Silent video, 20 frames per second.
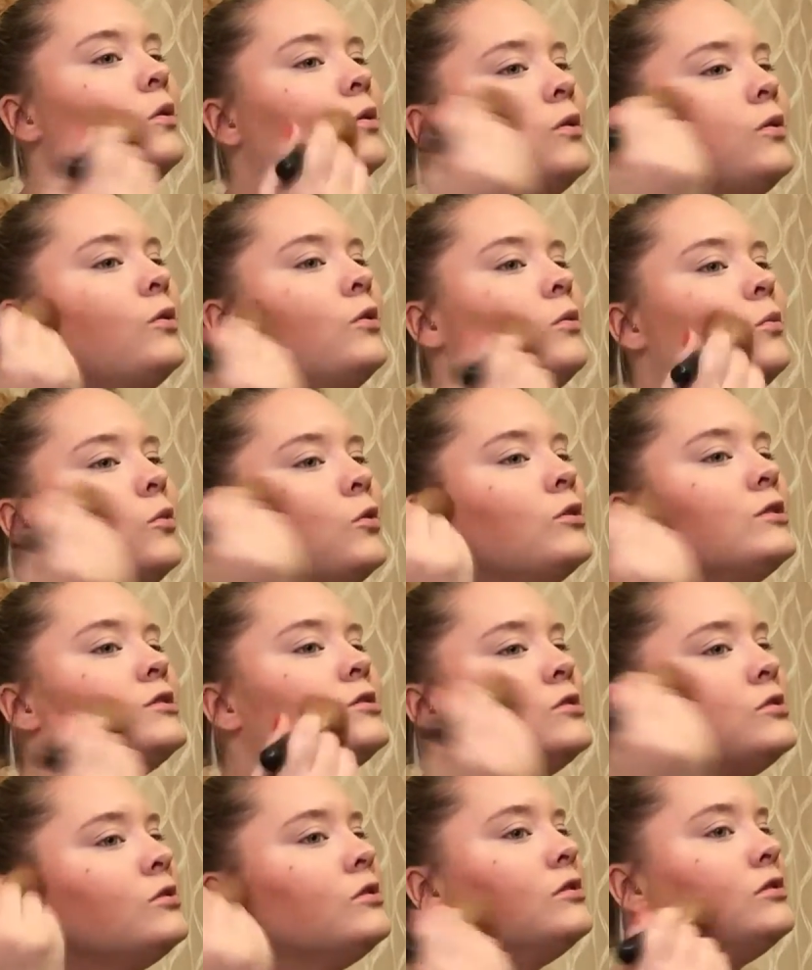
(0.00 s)
a little more
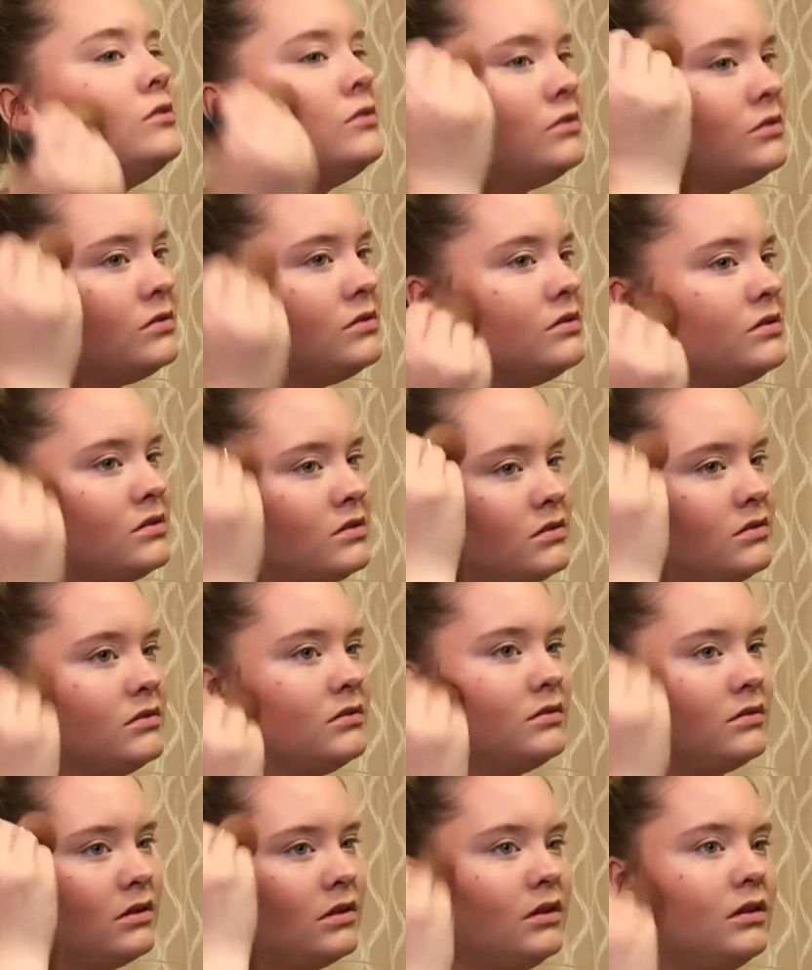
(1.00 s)
circles,
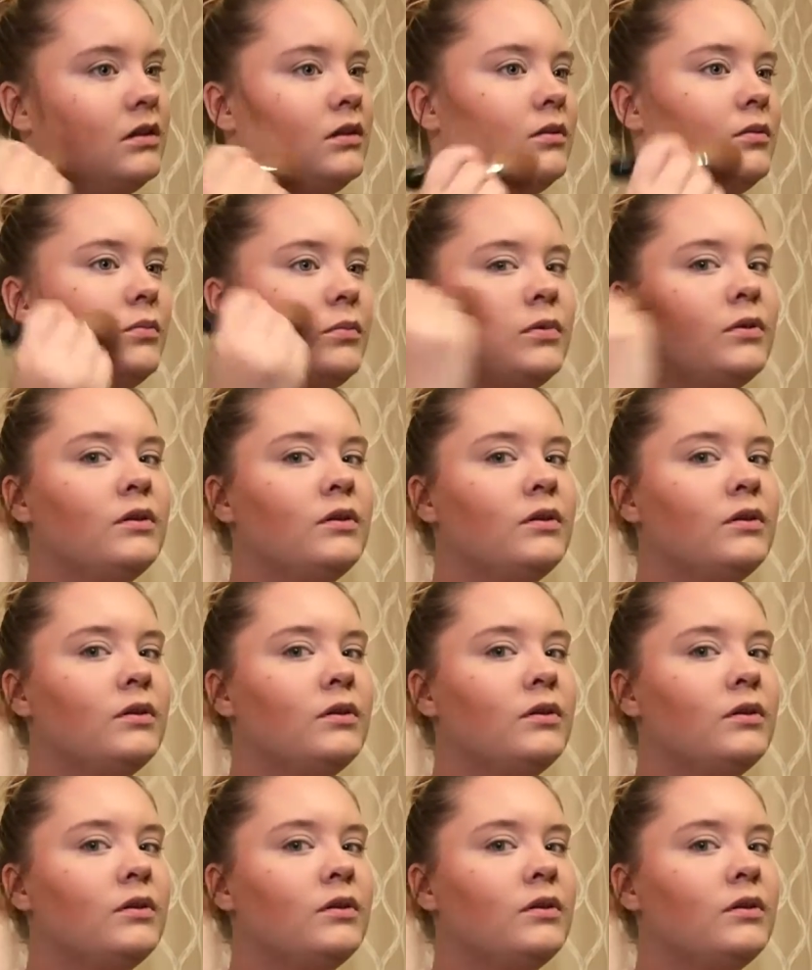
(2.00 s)
up,